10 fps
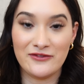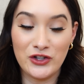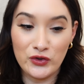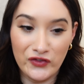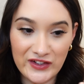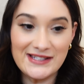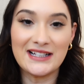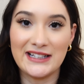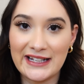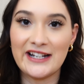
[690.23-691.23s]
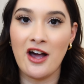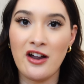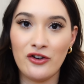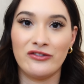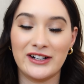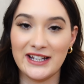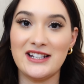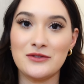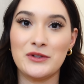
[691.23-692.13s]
You physically cannot overeat,